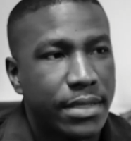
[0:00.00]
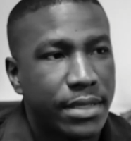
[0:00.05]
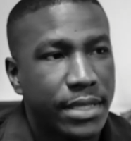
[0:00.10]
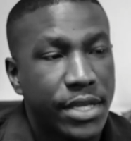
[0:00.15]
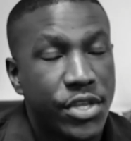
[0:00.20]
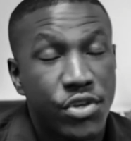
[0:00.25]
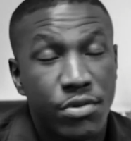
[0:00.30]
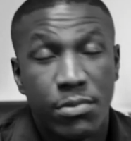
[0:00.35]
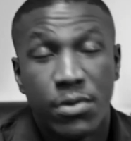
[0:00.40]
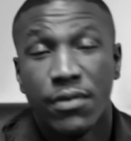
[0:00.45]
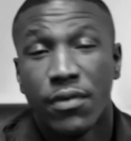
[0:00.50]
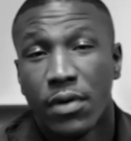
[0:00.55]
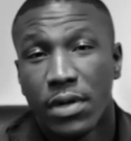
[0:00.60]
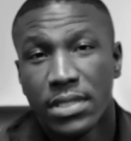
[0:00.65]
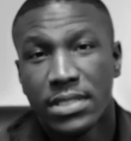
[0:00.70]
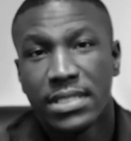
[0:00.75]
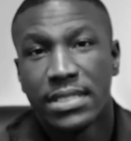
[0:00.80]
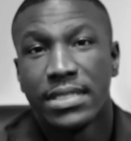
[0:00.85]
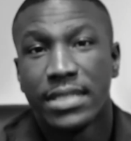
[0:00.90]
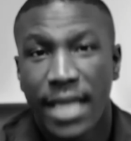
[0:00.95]
Then you move on
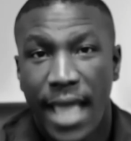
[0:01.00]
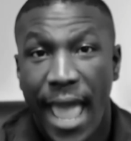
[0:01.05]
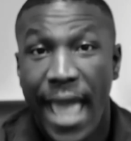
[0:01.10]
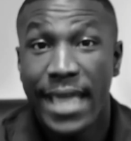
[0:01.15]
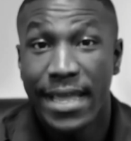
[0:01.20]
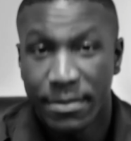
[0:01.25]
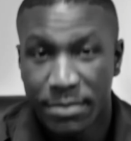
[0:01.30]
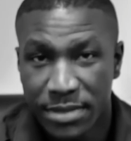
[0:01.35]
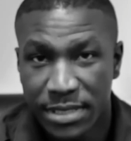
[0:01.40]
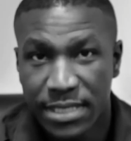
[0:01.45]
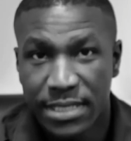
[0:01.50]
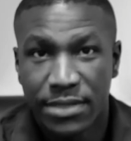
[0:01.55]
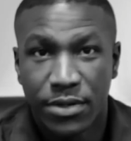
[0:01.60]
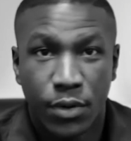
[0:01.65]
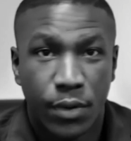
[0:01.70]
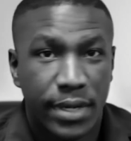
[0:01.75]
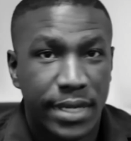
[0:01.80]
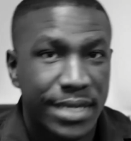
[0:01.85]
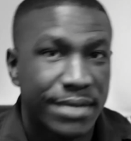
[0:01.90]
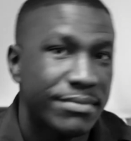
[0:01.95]
to AMT,
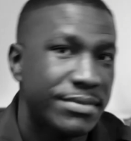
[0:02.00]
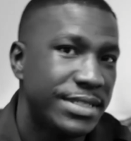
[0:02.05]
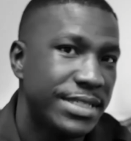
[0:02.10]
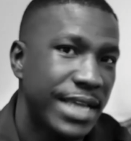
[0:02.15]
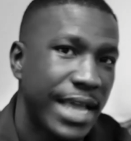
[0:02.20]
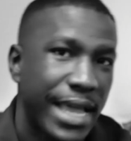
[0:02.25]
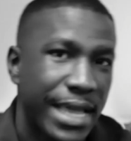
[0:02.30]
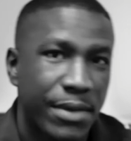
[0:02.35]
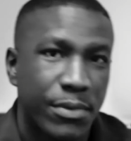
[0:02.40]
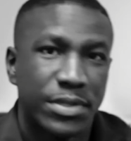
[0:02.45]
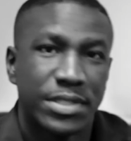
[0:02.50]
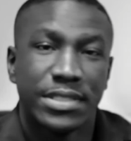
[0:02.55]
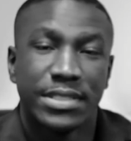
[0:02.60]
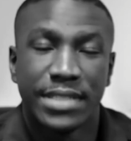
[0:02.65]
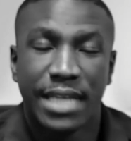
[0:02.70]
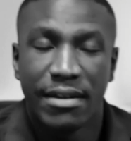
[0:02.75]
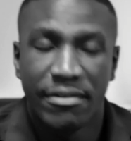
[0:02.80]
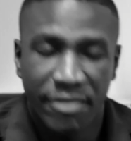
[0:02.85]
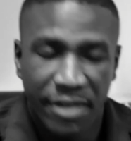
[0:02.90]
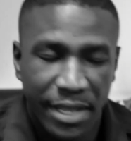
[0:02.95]
or EMTA, which is
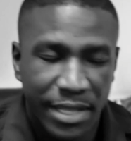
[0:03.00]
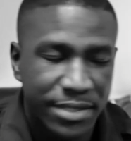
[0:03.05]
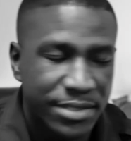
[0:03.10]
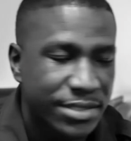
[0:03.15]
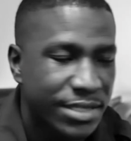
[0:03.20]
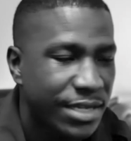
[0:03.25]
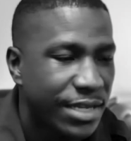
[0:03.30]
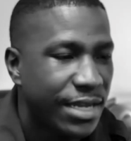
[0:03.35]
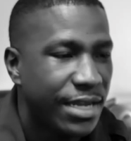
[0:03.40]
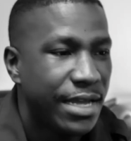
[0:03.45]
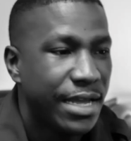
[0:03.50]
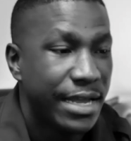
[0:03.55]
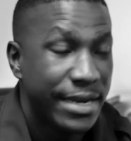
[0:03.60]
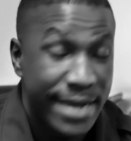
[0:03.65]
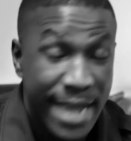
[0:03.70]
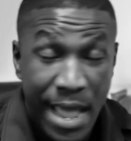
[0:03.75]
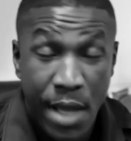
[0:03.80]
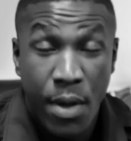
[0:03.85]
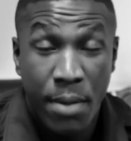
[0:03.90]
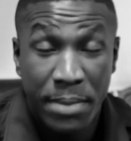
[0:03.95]
advanced. And
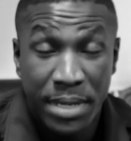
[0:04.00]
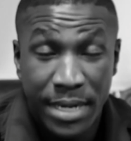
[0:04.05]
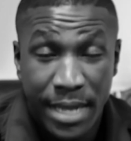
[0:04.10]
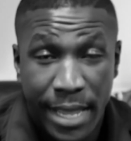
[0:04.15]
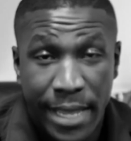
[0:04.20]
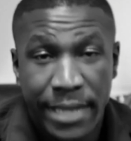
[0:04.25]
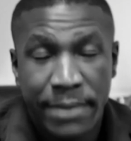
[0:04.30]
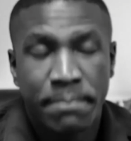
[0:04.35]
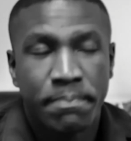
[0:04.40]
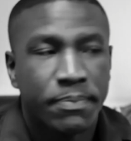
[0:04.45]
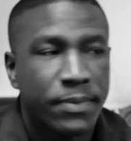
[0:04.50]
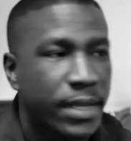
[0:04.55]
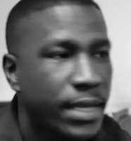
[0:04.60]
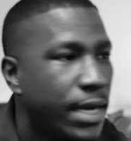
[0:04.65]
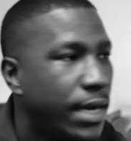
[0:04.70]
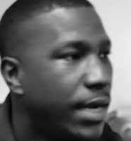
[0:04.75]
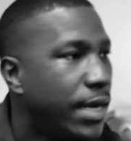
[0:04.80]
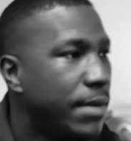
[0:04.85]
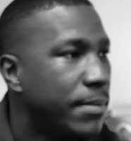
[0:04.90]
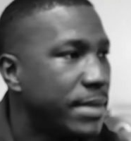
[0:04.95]
now I'm in
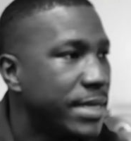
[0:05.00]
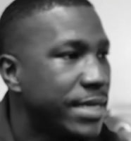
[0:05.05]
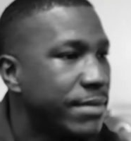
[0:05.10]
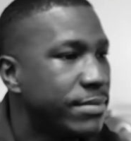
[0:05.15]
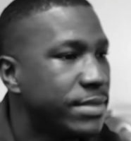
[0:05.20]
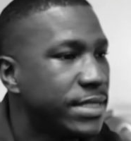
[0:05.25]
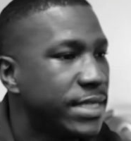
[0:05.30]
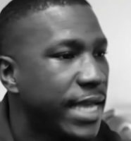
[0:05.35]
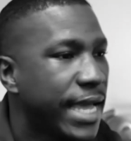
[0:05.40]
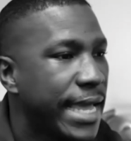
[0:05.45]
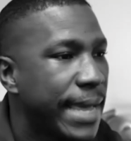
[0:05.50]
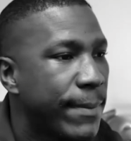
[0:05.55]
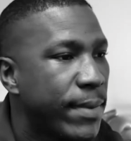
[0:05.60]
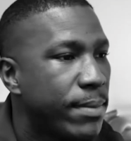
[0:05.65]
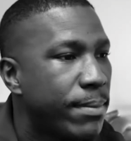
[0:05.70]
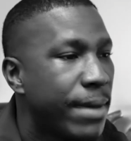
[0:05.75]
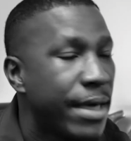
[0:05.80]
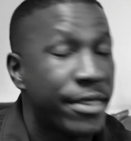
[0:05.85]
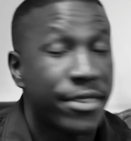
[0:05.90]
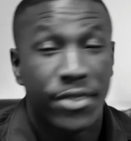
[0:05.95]
EMTA, I'm
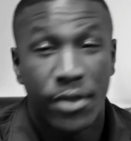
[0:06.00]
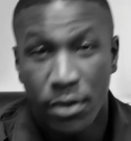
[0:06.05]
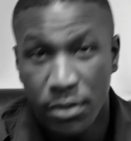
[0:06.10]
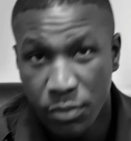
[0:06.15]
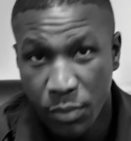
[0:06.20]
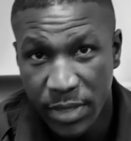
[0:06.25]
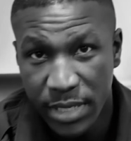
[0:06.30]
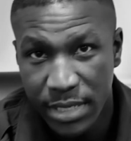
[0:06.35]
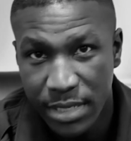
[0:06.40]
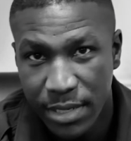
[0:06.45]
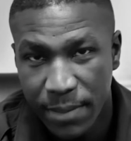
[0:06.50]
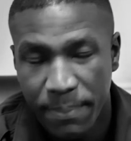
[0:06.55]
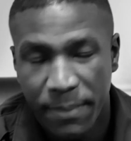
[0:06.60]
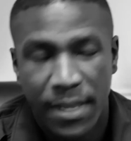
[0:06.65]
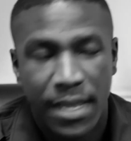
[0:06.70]
in my third week.